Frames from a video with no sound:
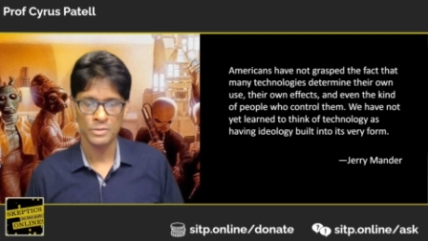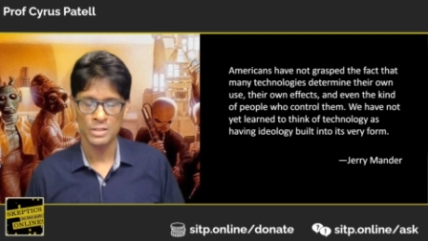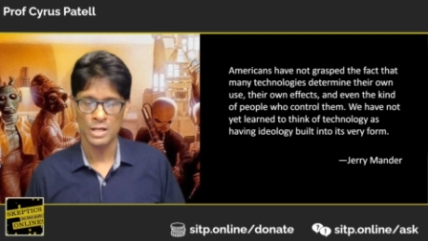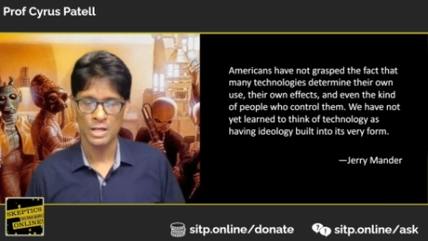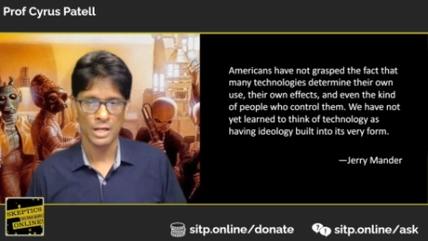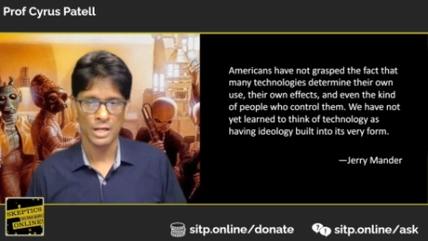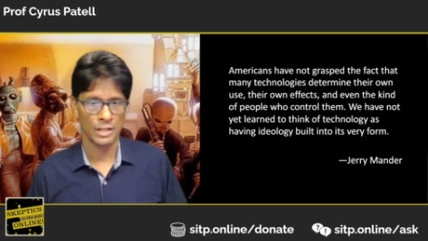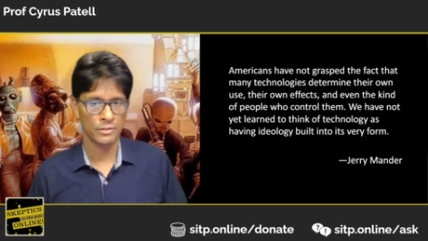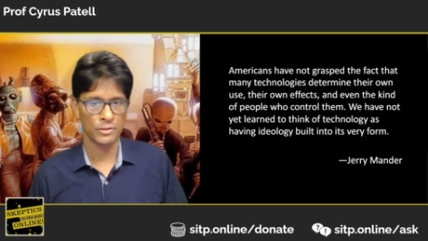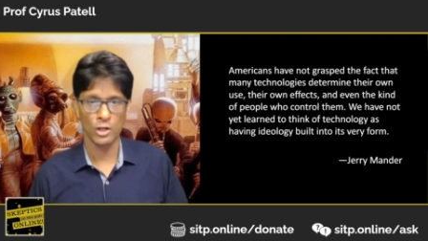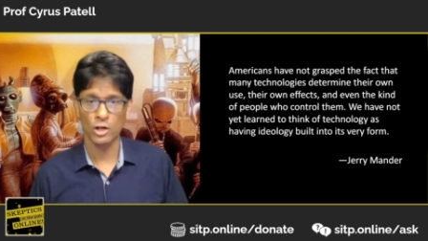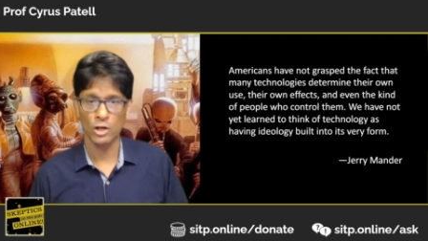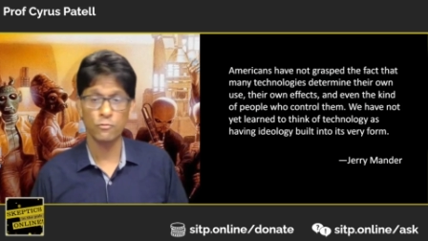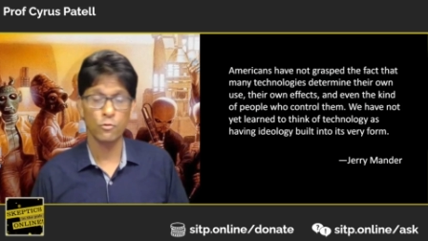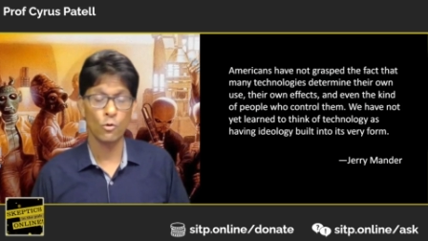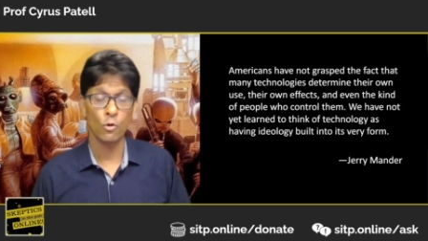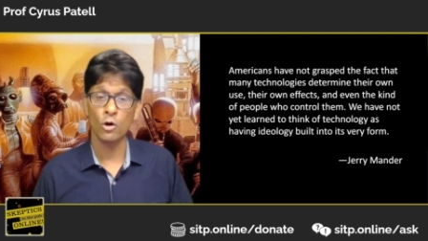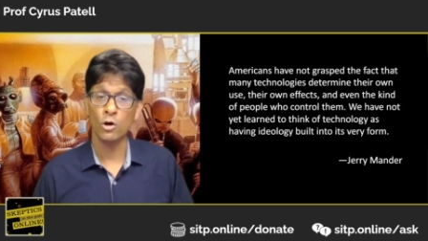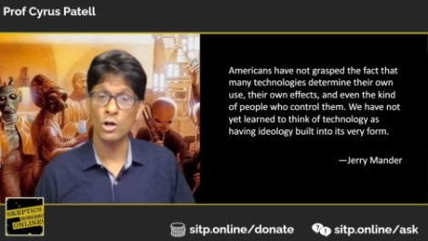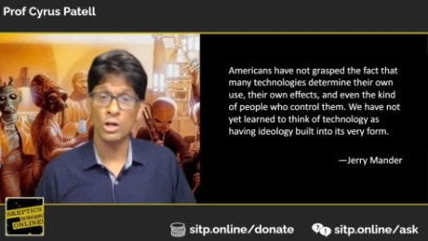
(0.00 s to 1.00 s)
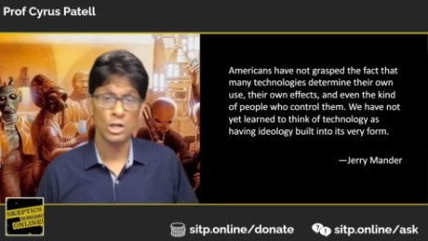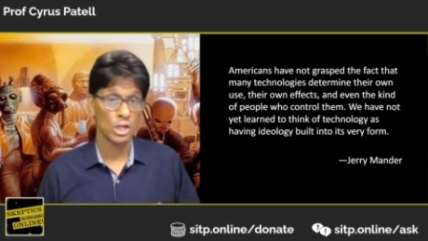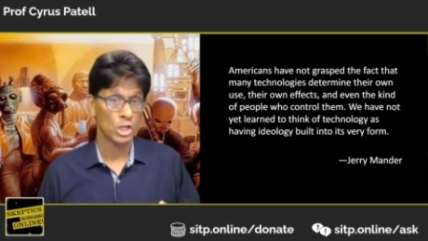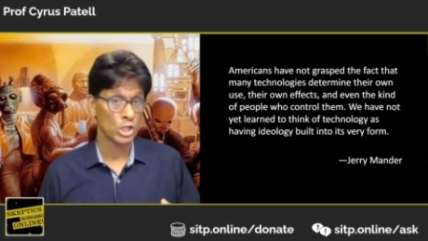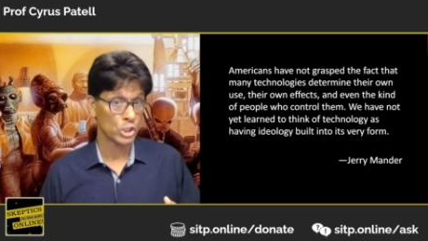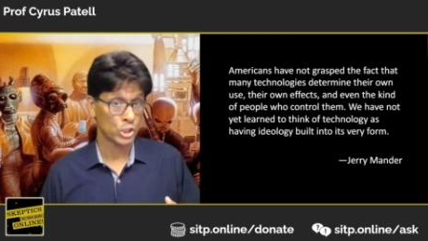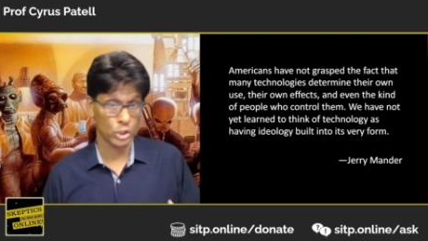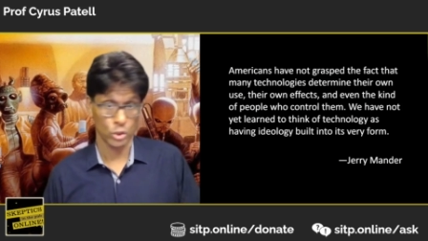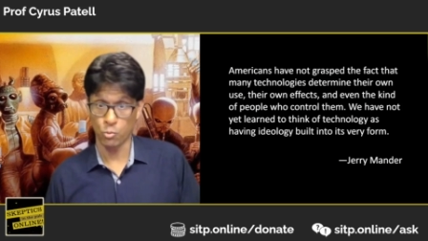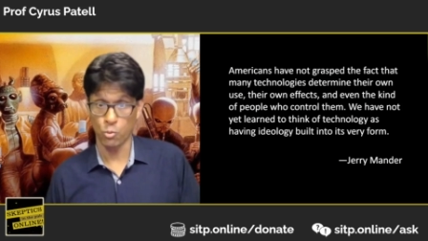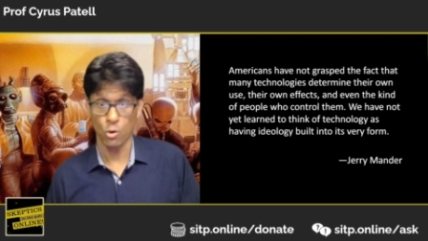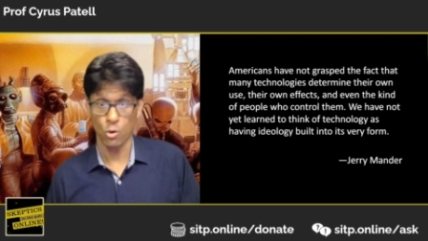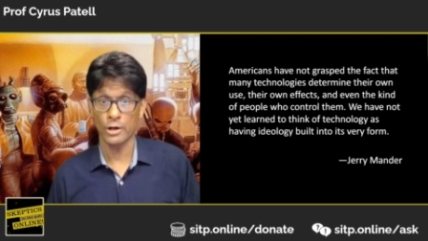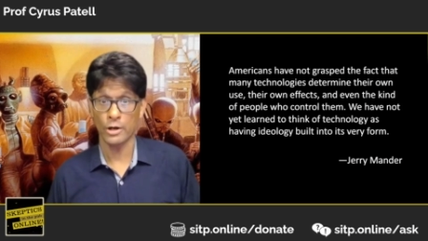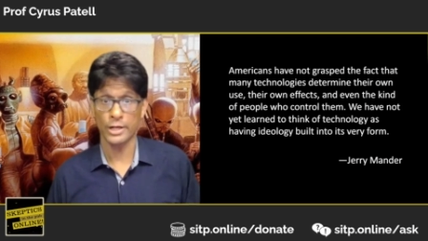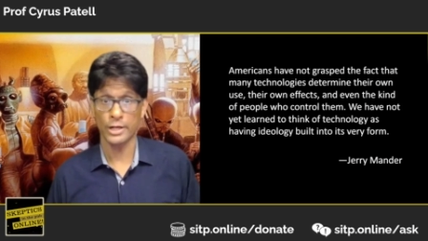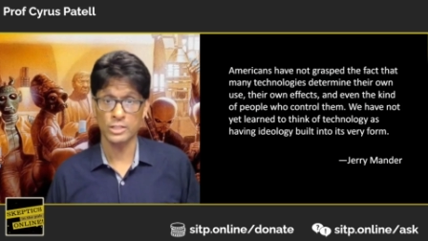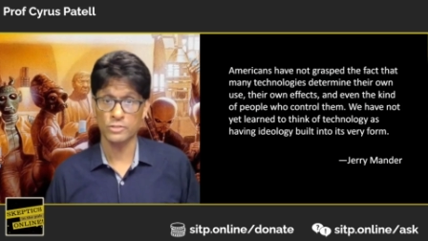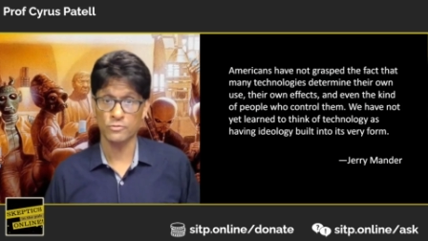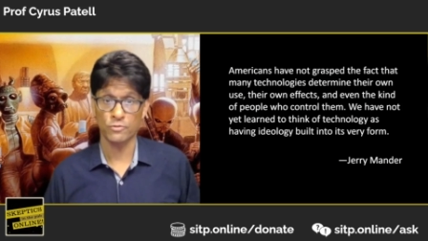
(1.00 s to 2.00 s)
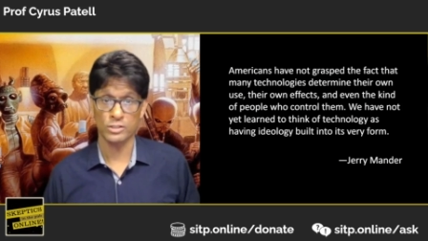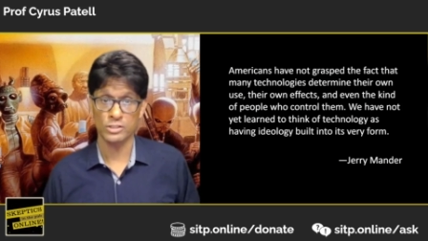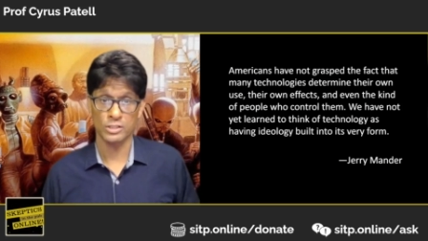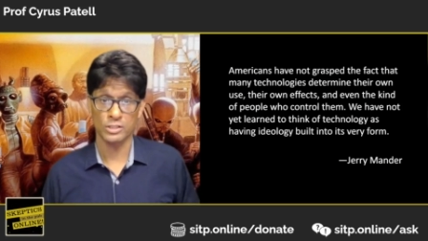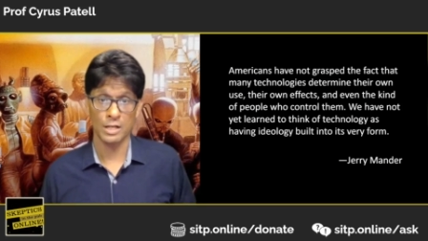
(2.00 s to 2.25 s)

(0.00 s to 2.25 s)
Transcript: and therefore should worry us for